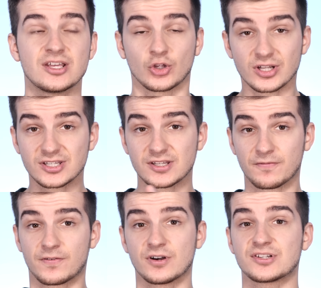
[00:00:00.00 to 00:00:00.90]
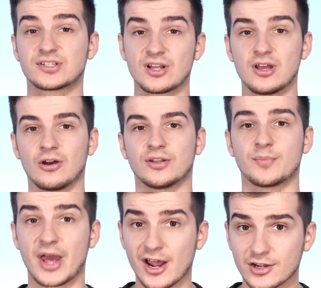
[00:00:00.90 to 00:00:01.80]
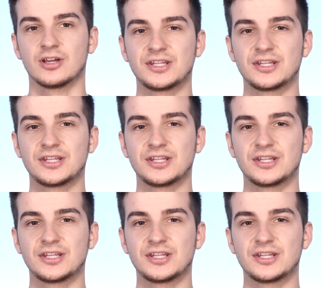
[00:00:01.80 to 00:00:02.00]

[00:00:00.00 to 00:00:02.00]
So this is the first on the Mac.